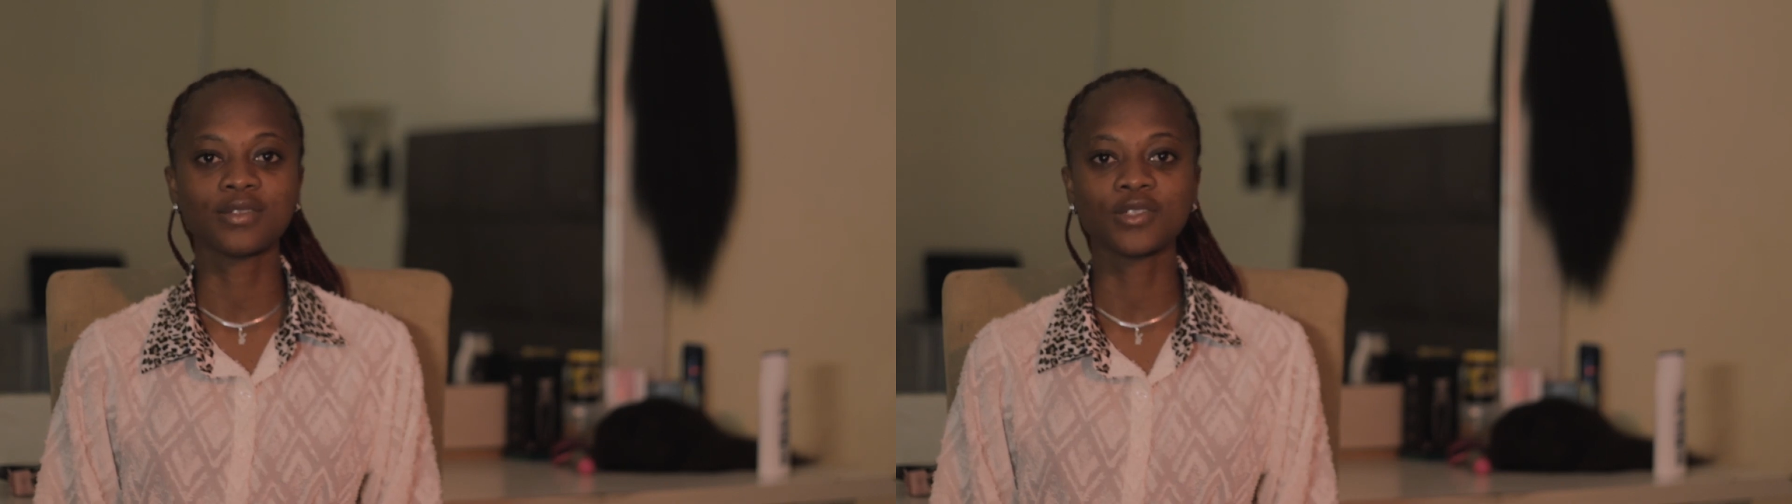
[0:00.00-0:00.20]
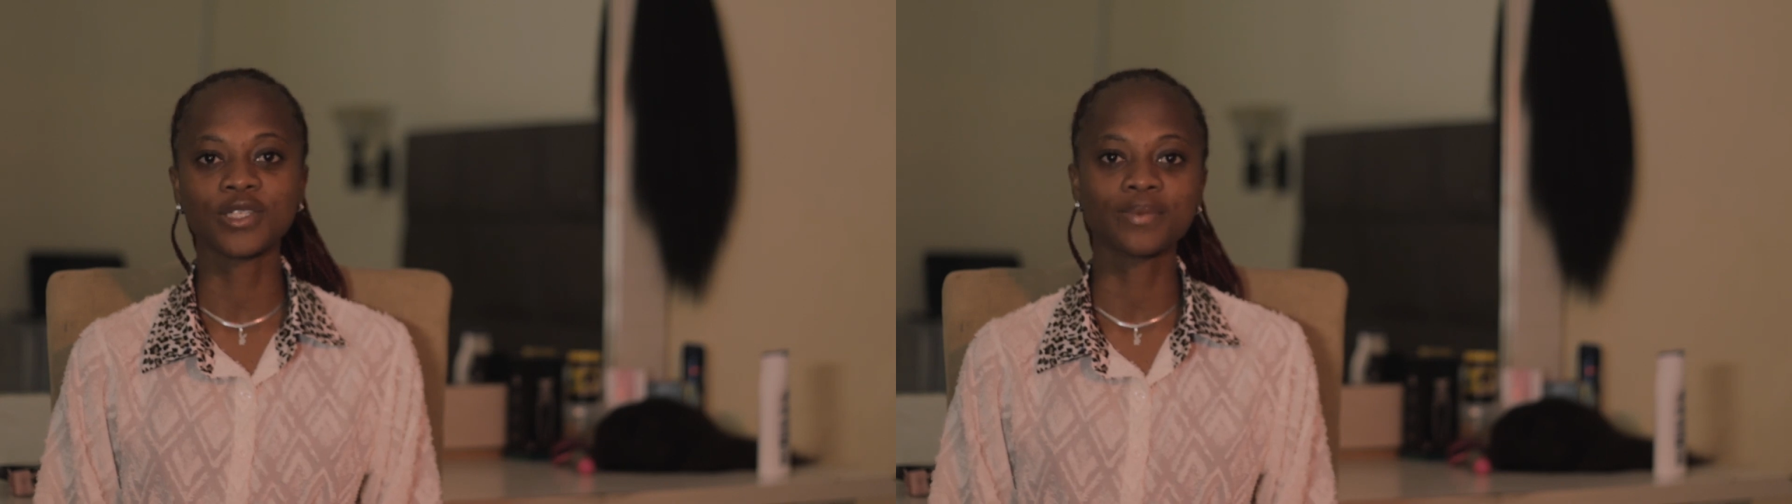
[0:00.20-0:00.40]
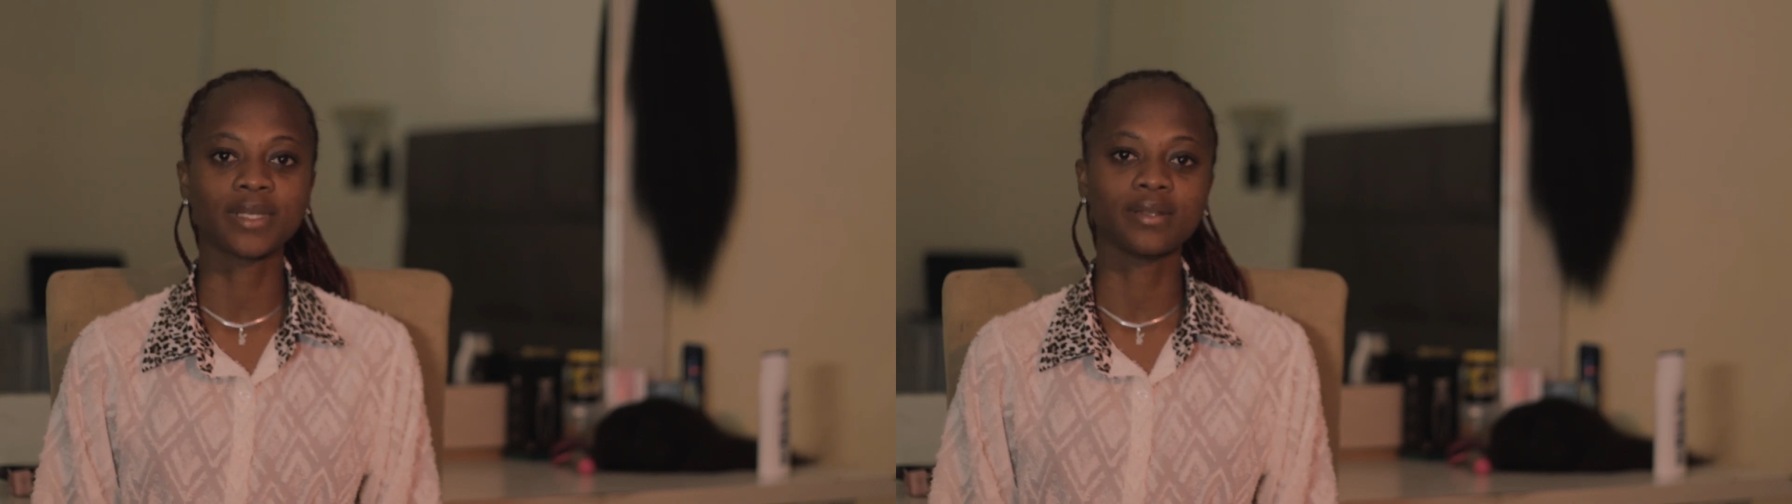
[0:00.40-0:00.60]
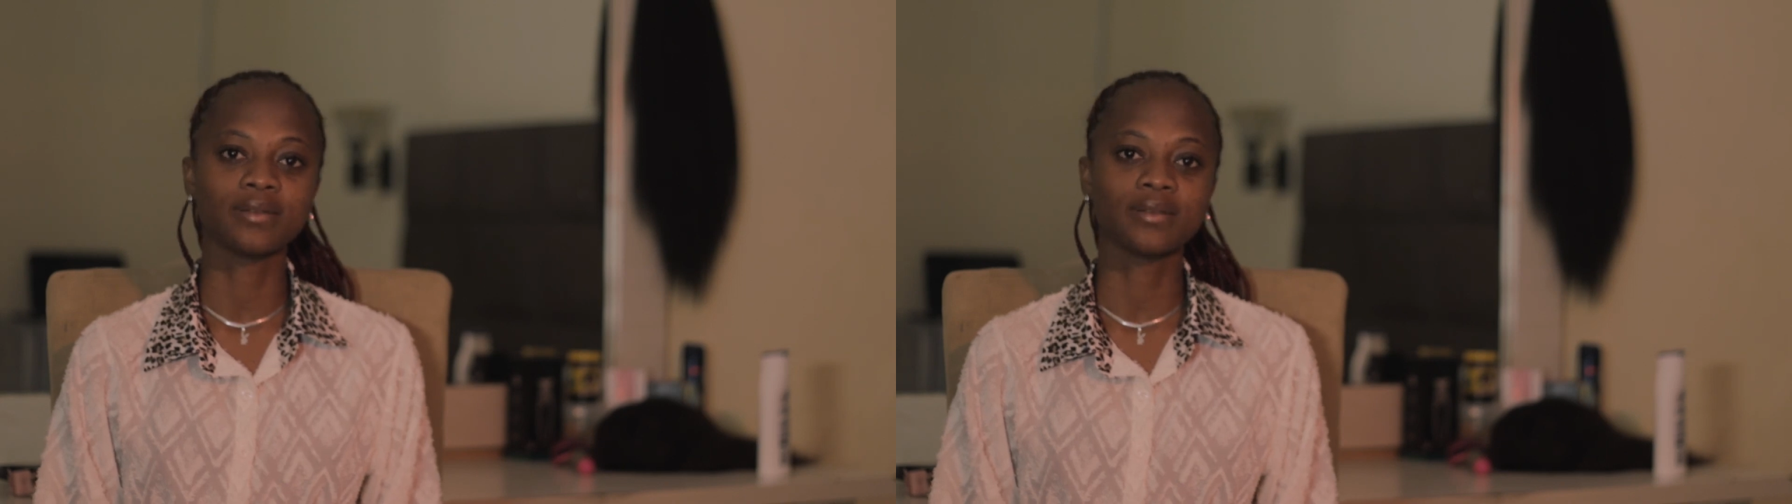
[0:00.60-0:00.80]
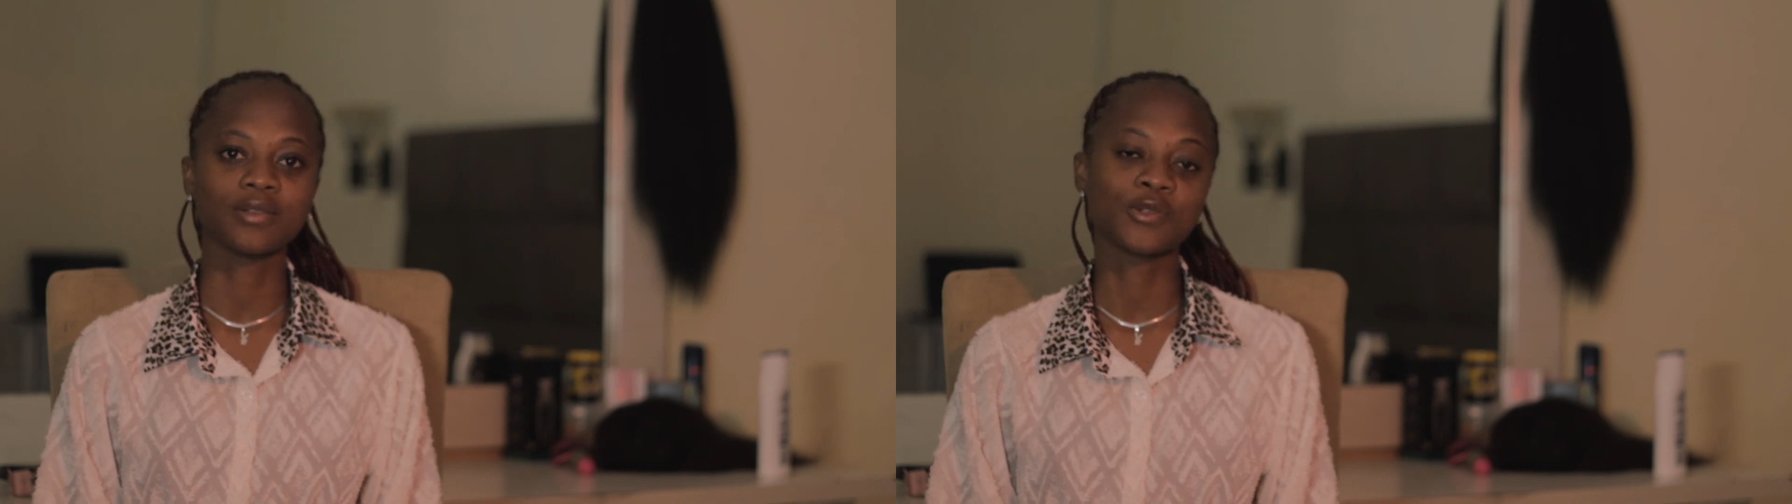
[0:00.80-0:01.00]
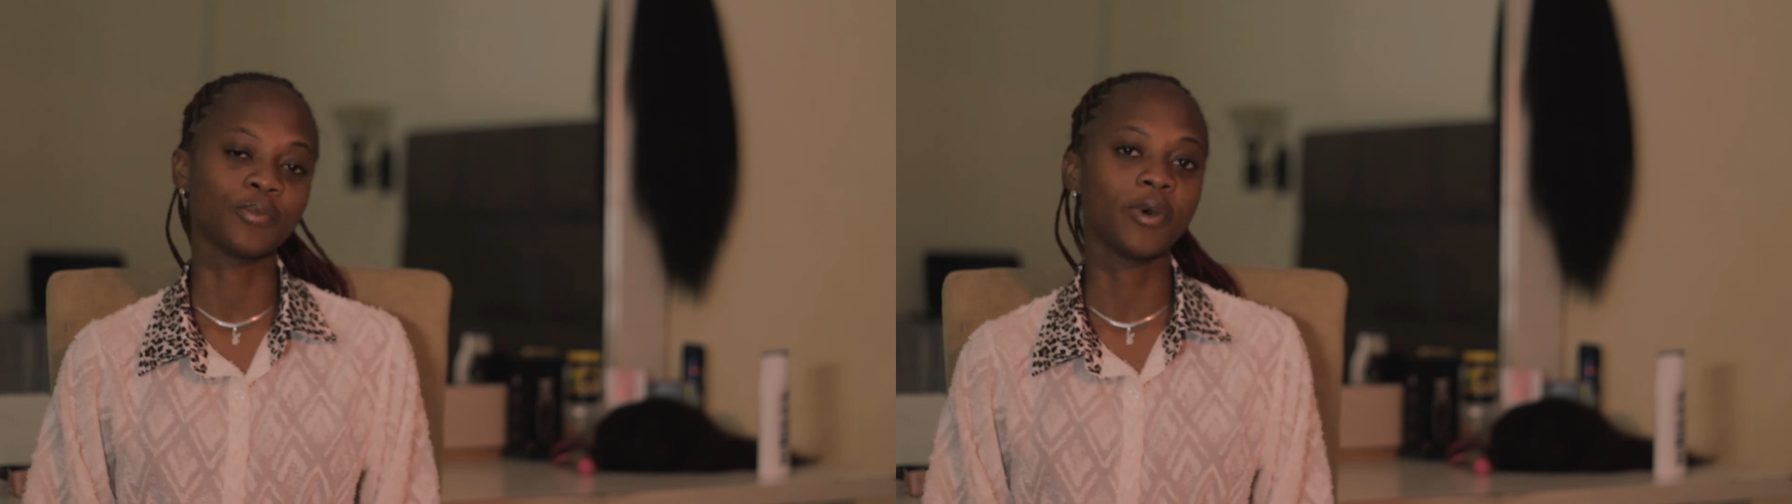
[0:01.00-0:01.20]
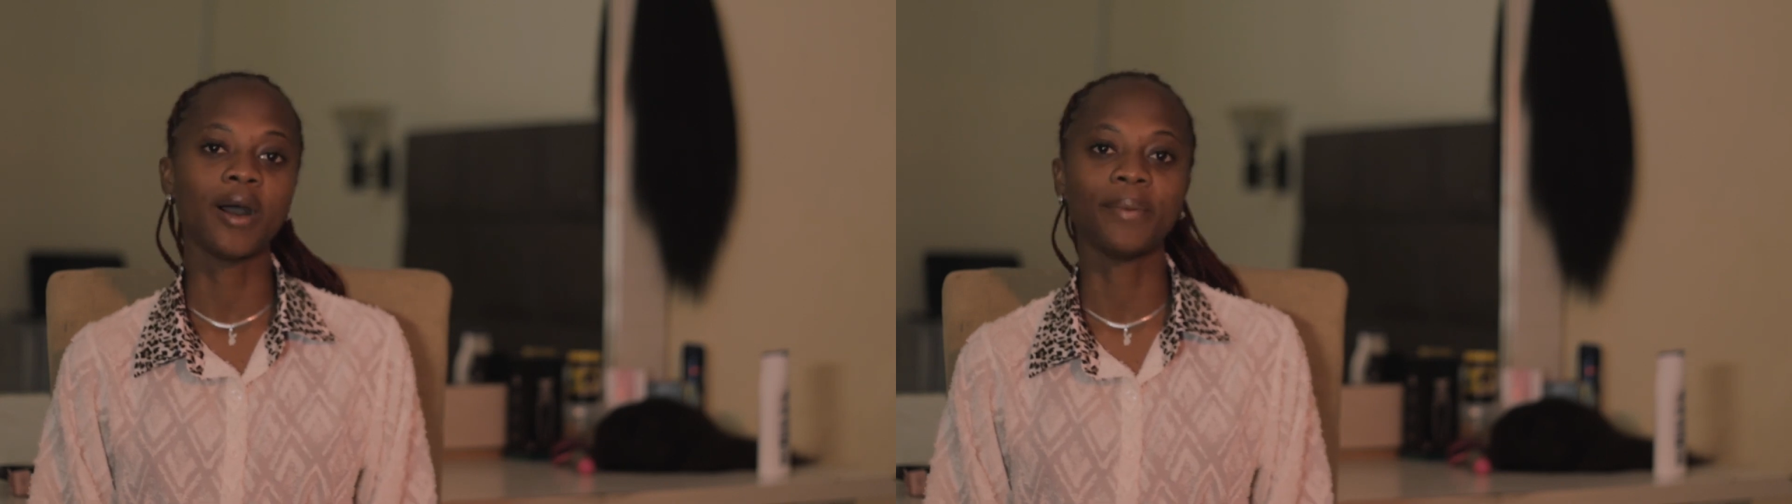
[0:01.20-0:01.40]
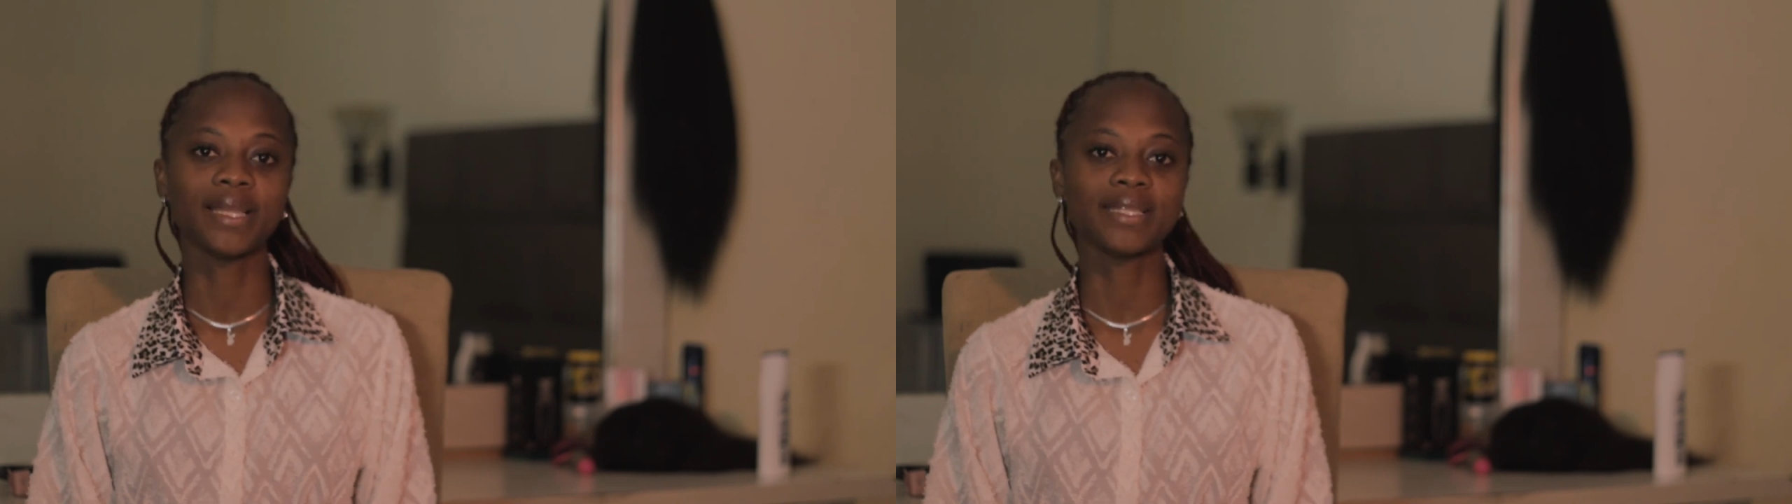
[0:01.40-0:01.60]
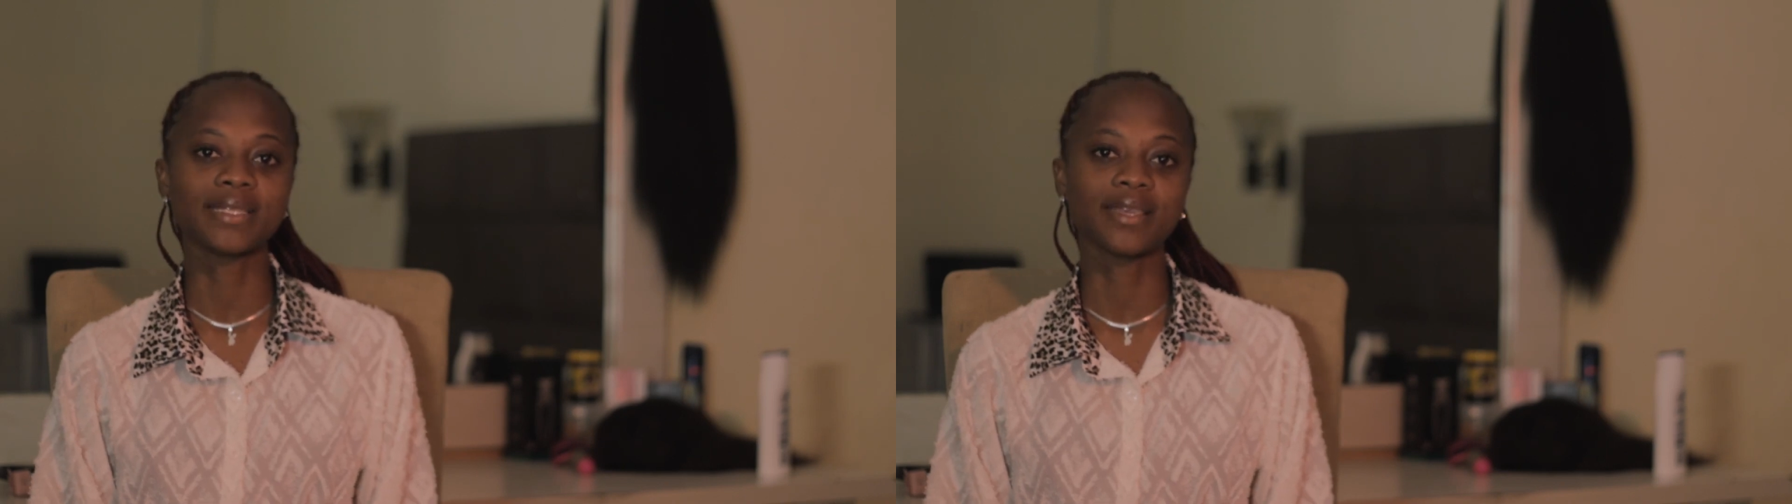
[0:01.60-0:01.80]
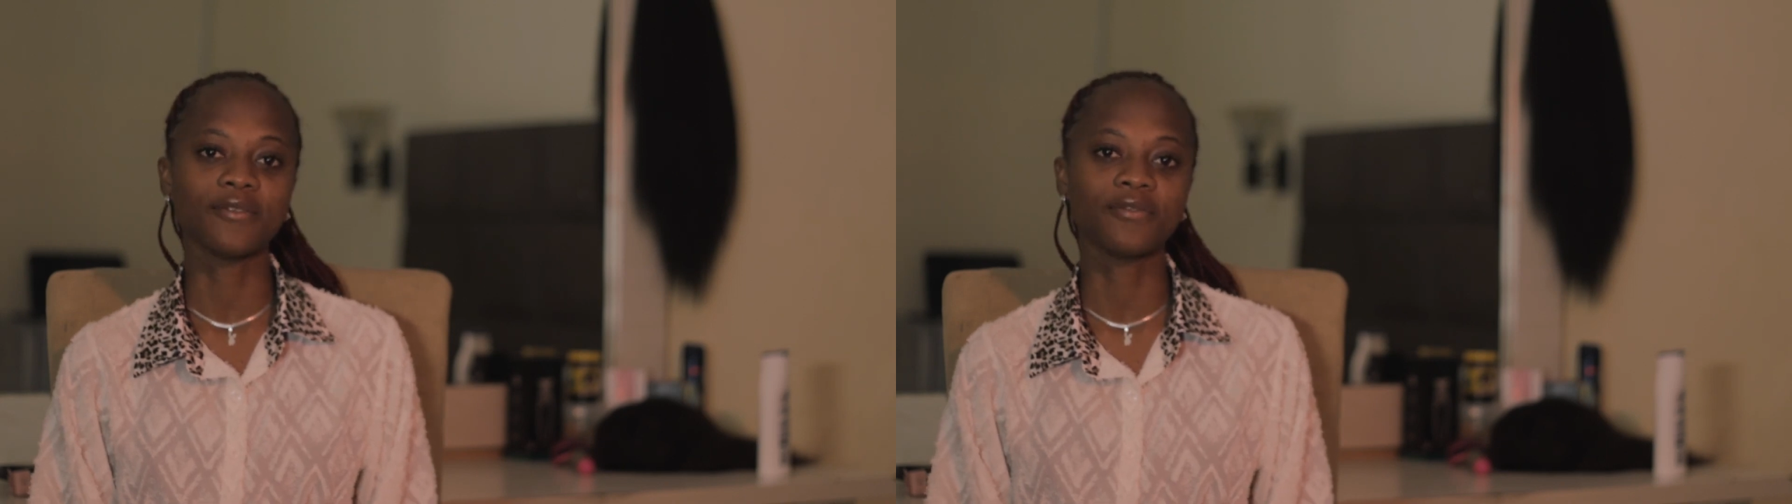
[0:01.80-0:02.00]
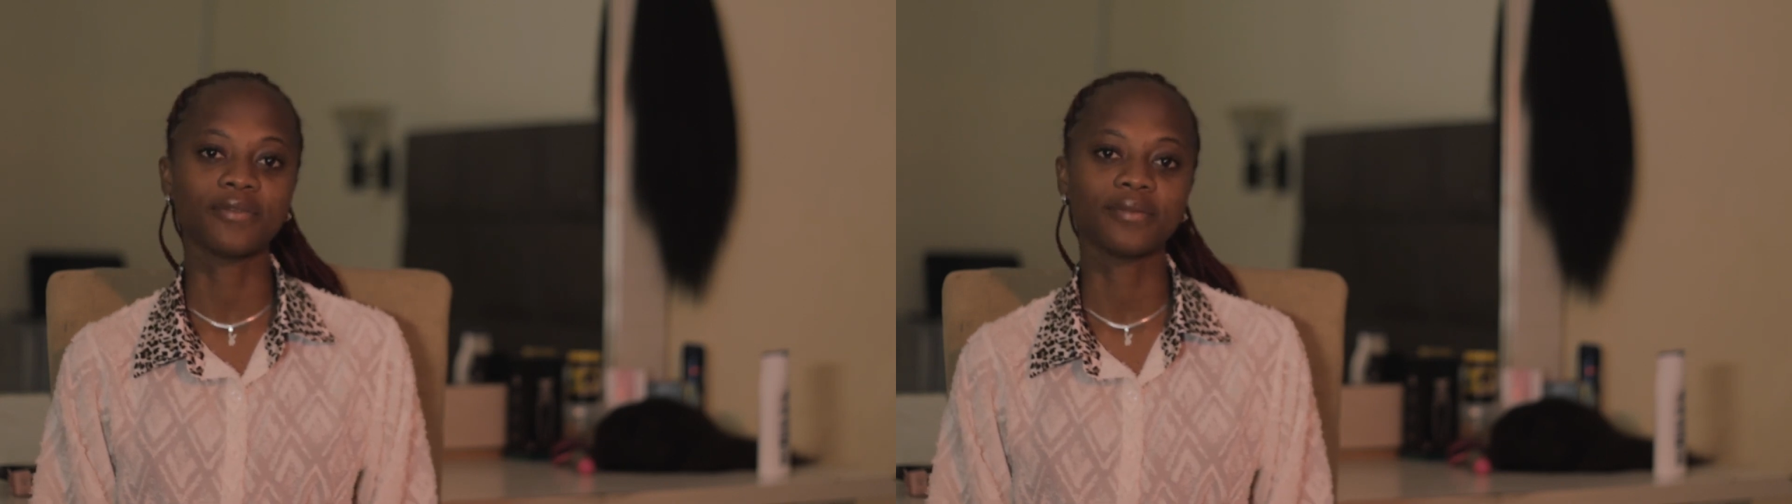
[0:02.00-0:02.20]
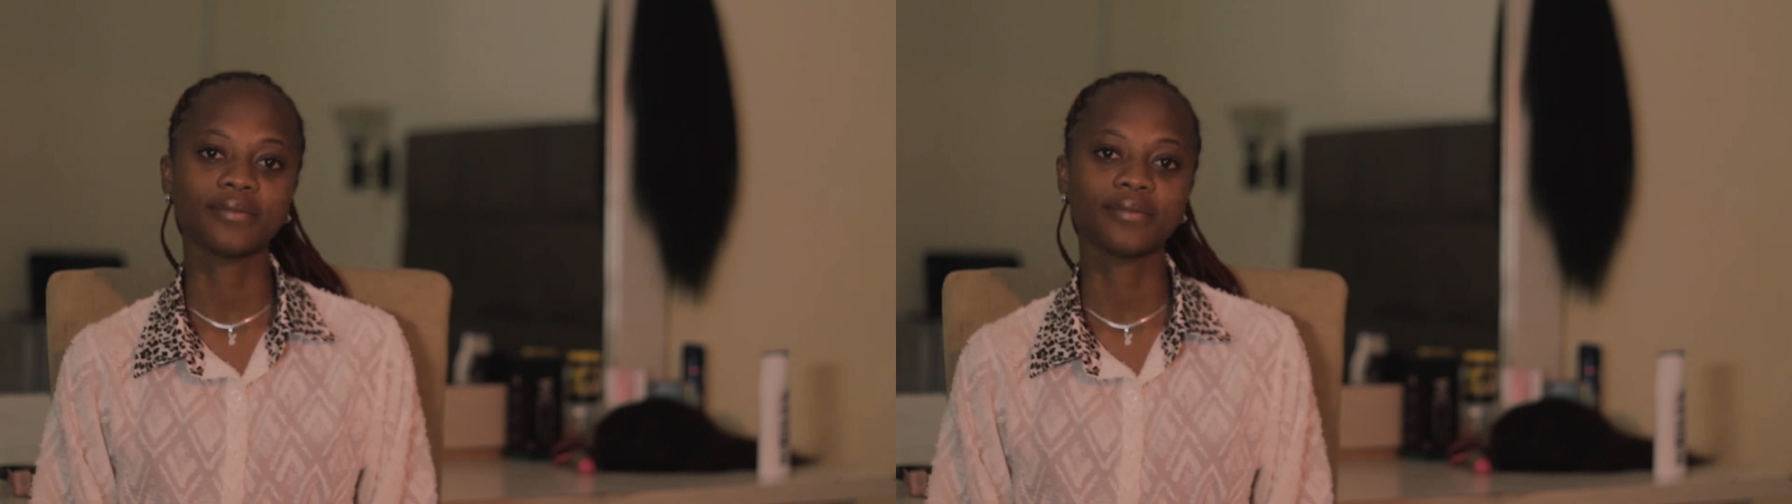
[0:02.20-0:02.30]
just been superb and safe.